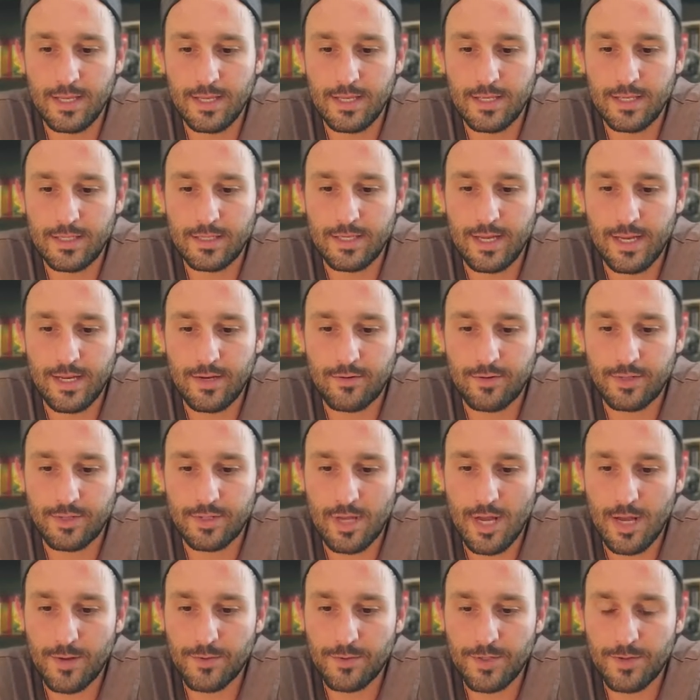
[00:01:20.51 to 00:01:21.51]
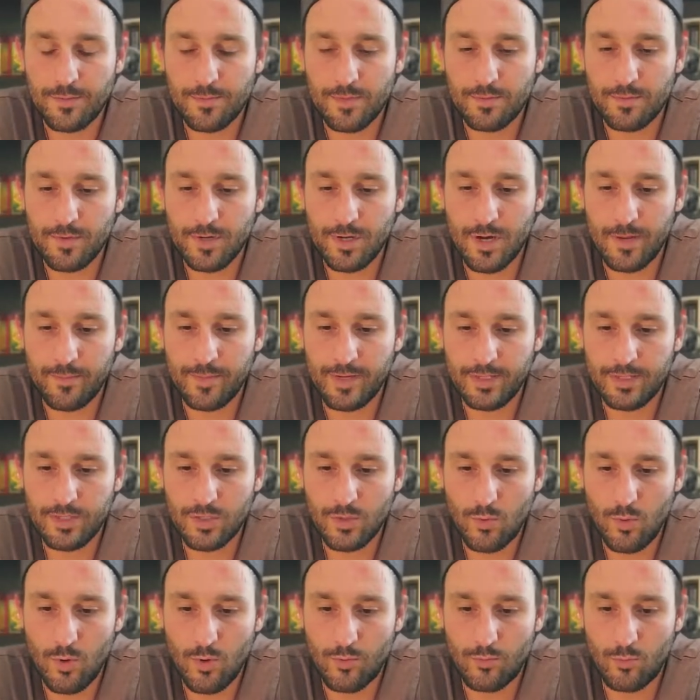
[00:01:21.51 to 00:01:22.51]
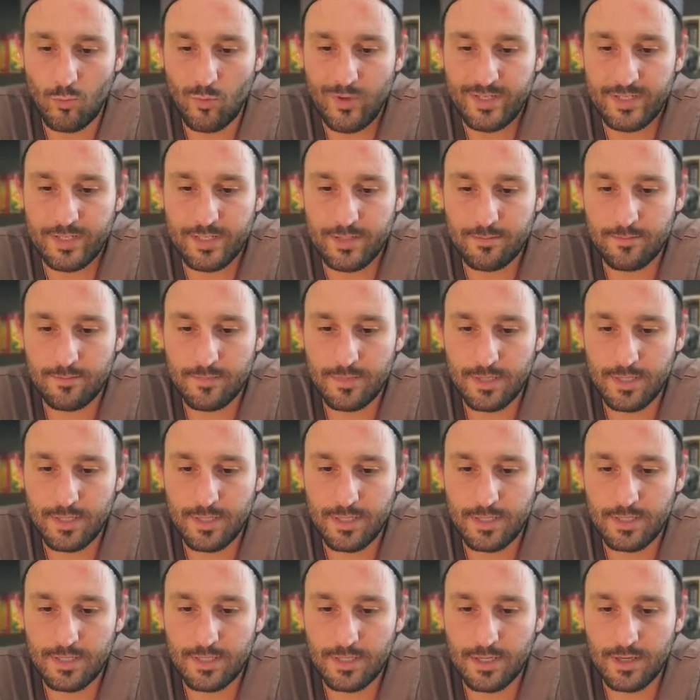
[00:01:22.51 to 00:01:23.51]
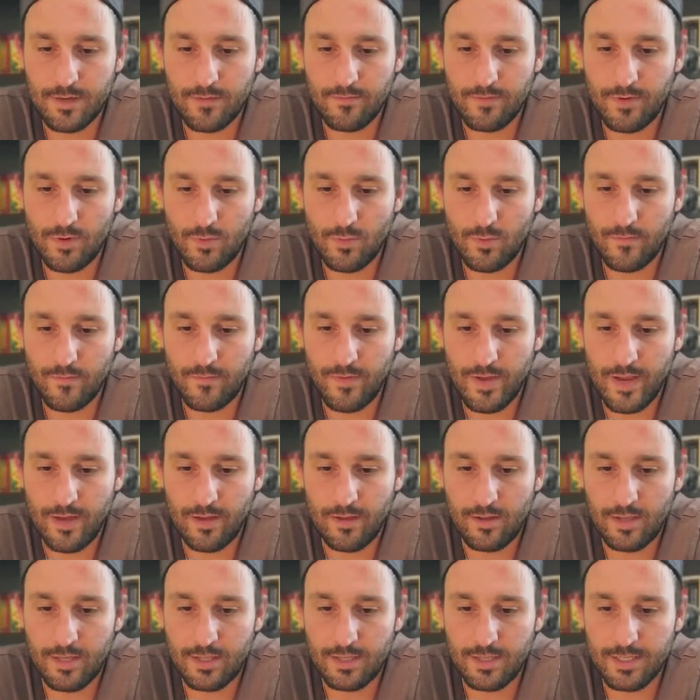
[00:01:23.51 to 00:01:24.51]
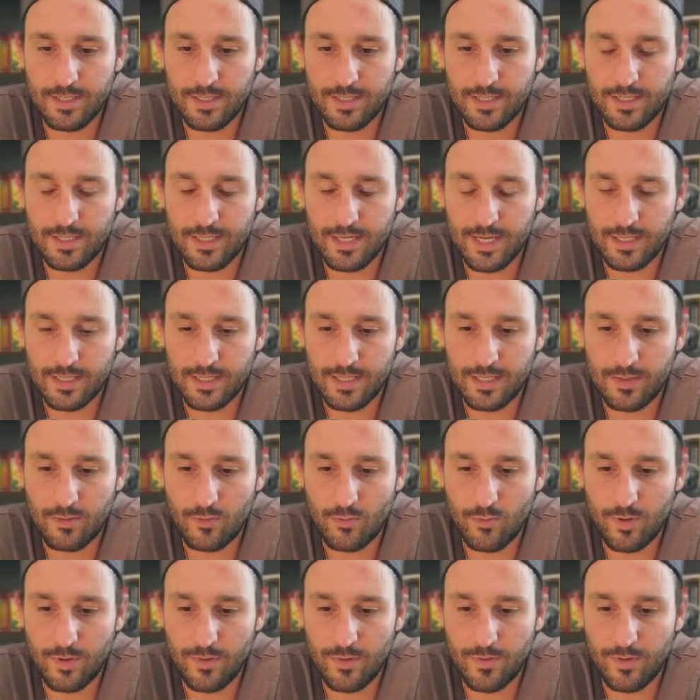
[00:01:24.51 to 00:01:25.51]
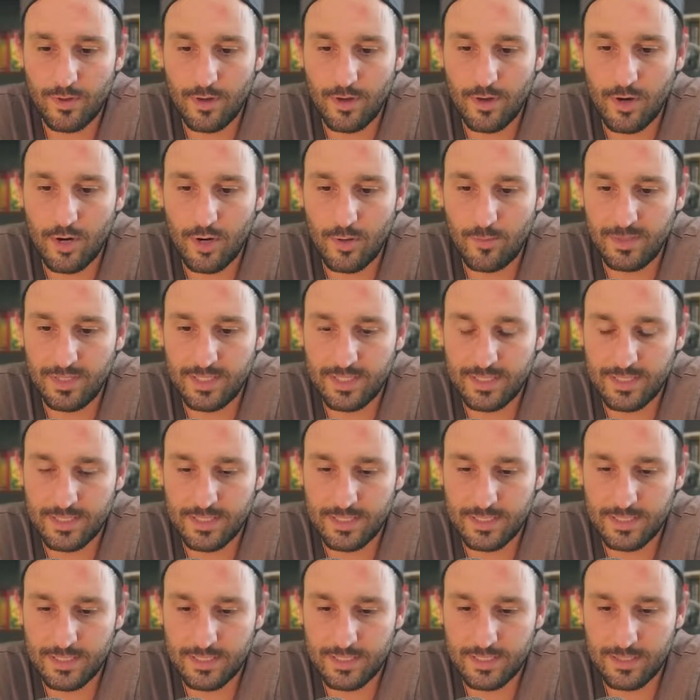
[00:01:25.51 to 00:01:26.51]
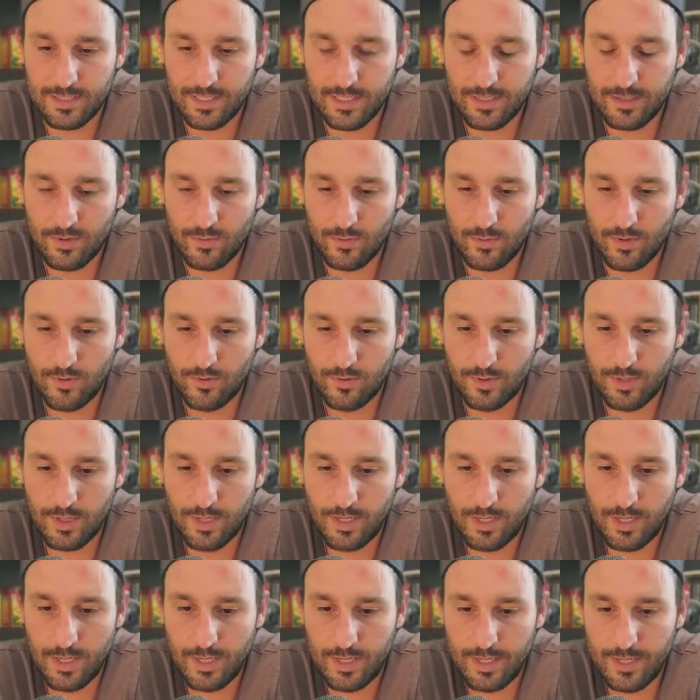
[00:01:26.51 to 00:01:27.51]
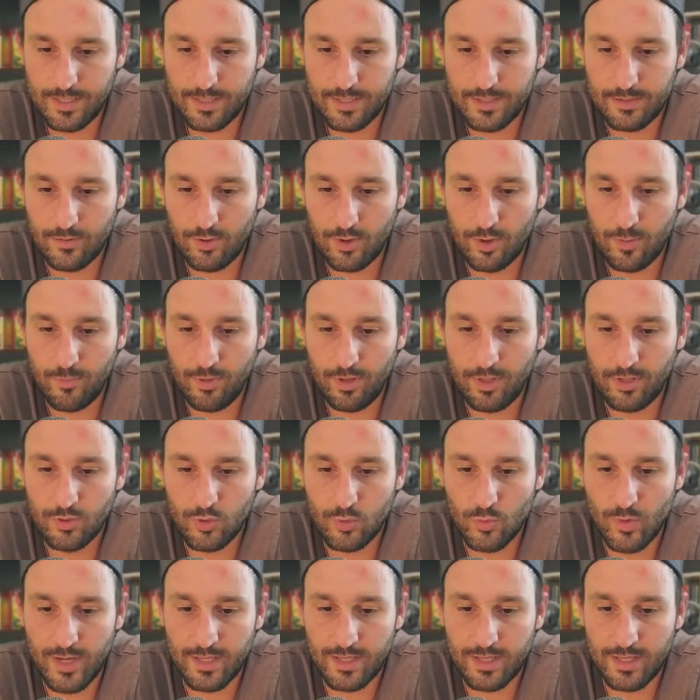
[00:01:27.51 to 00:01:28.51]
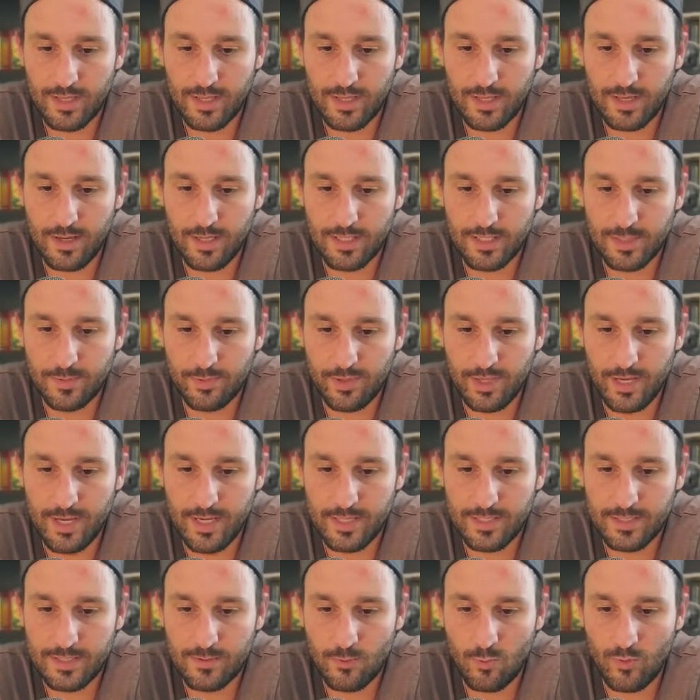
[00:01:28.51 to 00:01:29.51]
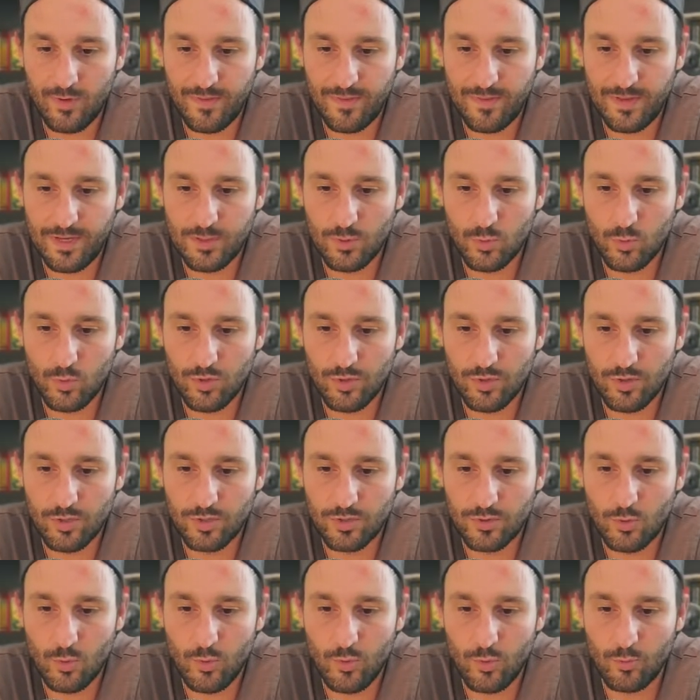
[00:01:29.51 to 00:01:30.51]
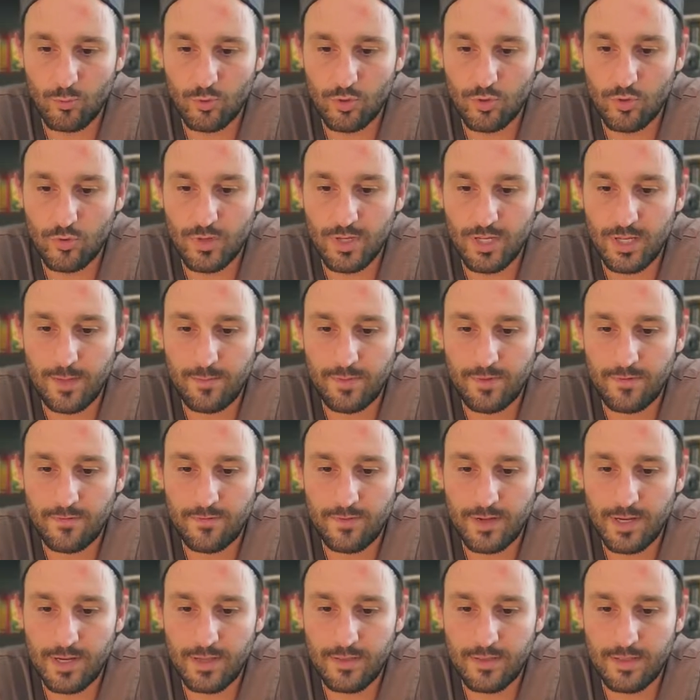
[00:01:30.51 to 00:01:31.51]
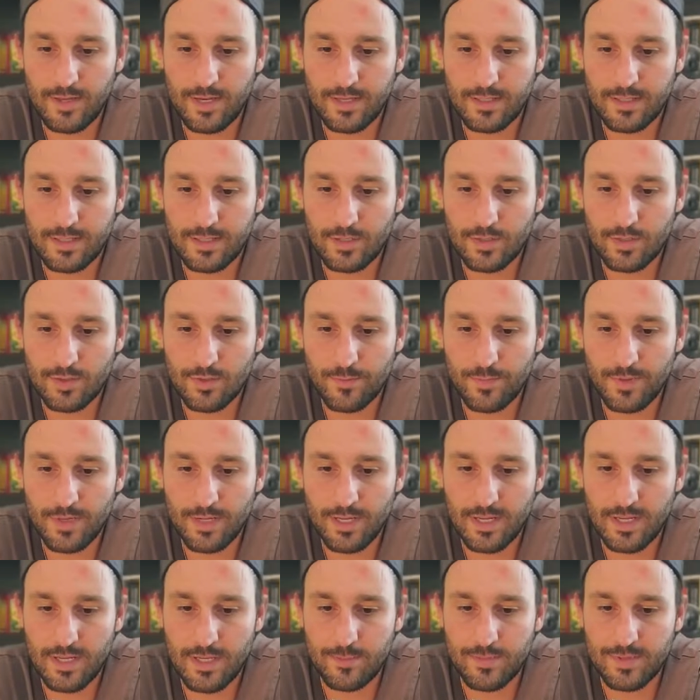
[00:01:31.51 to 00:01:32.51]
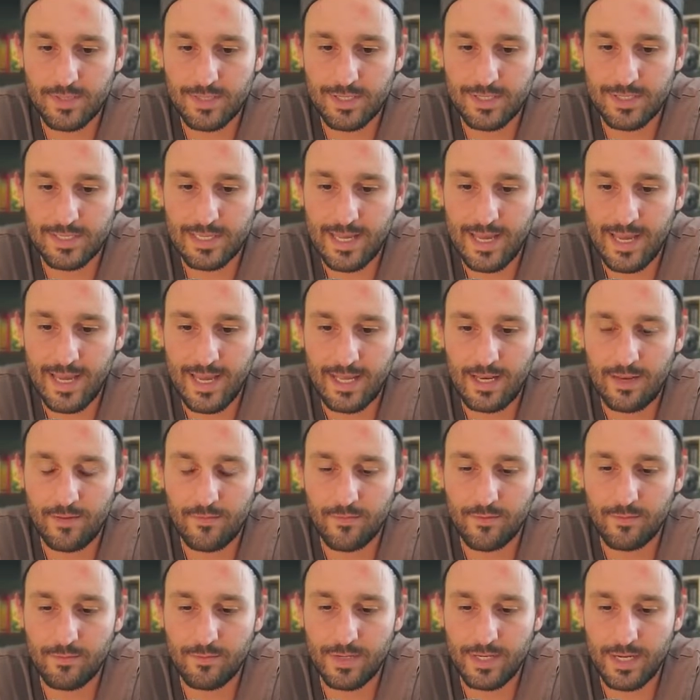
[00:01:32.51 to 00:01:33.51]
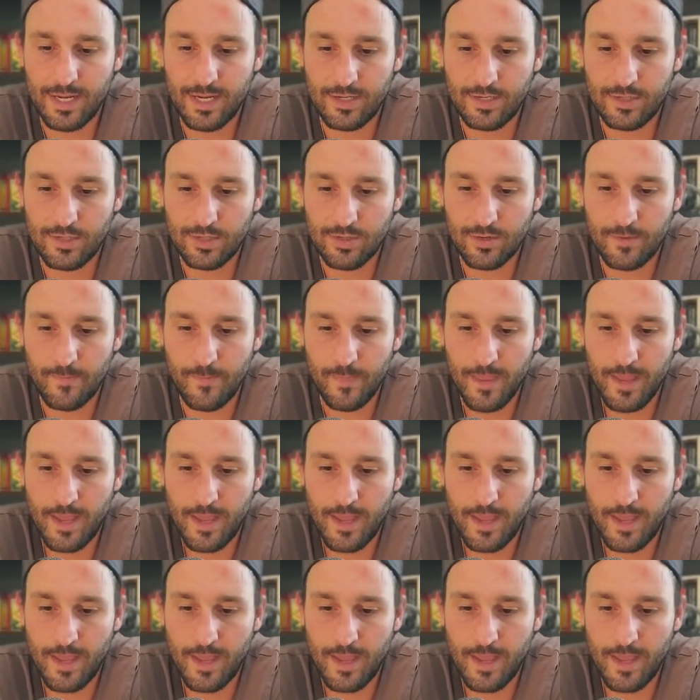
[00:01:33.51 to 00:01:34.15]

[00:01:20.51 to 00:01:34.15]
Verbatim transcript: St. Chrysostom comments, quote, wisdom is of no avail unless connected with harmlessness, end quote. Isidore Pelusiot explains with these words, quote, to keep the faith as a serpent keeps its head from danger,